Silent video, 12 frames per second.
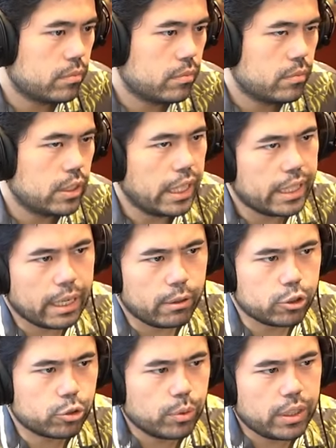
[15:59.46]
yeah now we
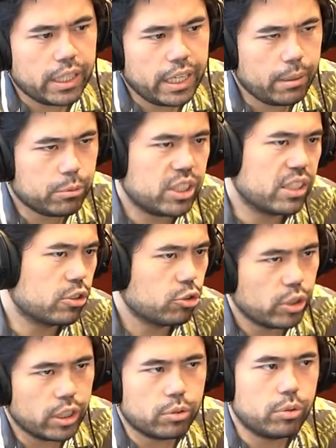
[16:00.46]
just win the game because he has
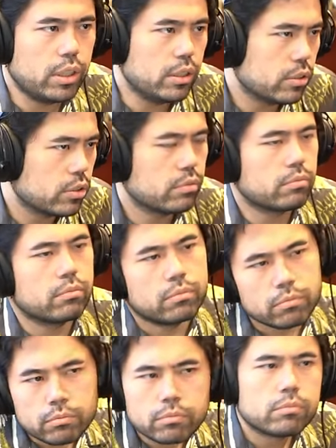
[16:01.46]
trade queens
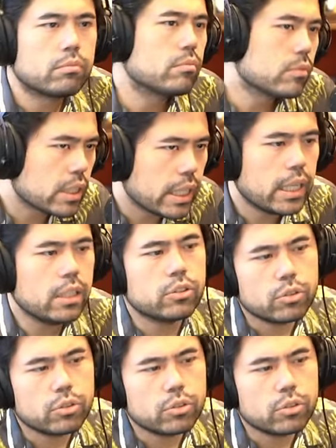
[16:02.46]
that's so